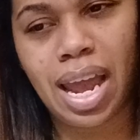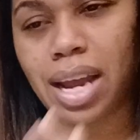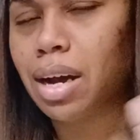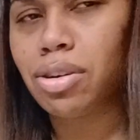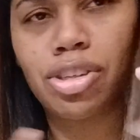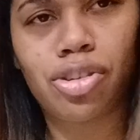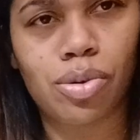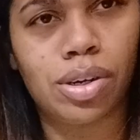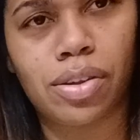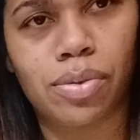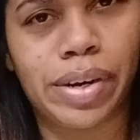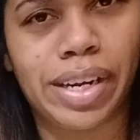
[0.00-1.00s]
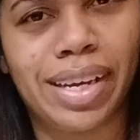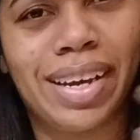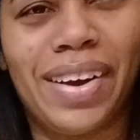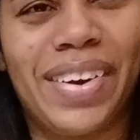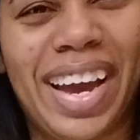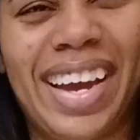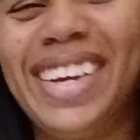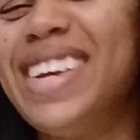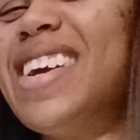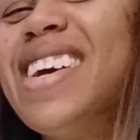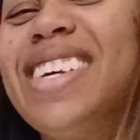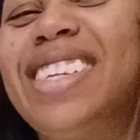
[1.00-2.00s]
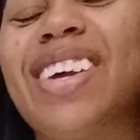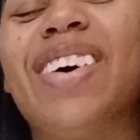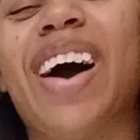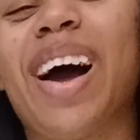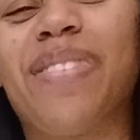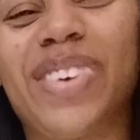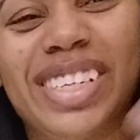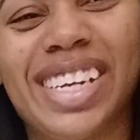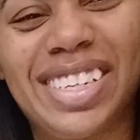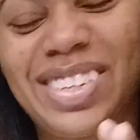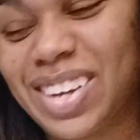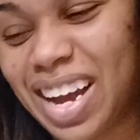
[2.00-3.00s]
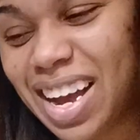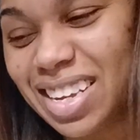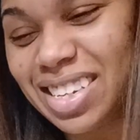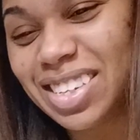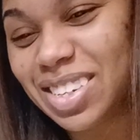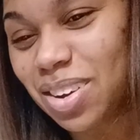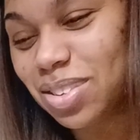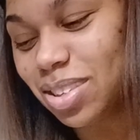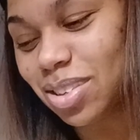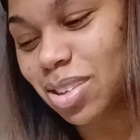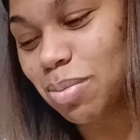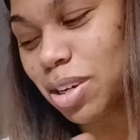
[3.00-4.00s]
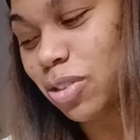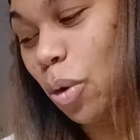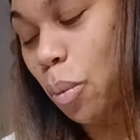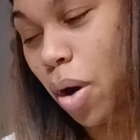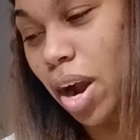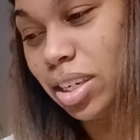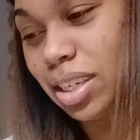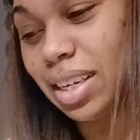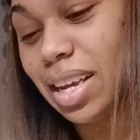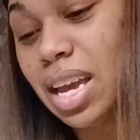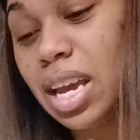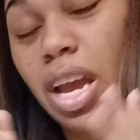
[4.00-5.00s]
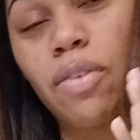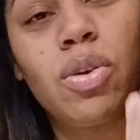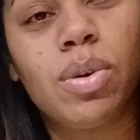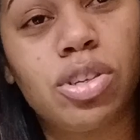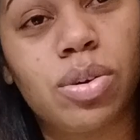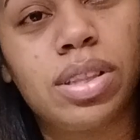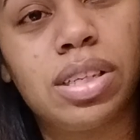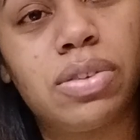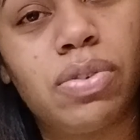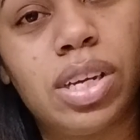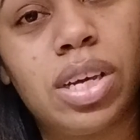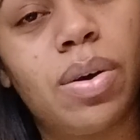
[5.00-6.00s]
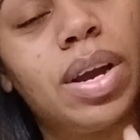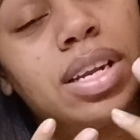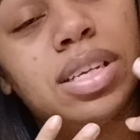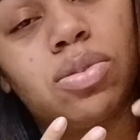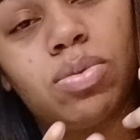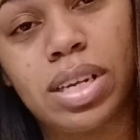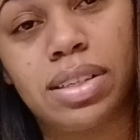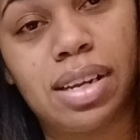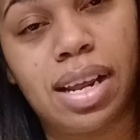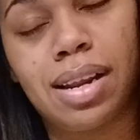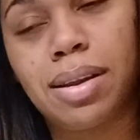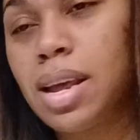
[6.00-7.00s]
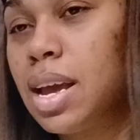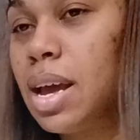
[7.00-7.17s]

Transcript: And I'll just do another reading, okay? So I appreciate you guys so, so, so much for watching. If you enjoyed this video and this resonated,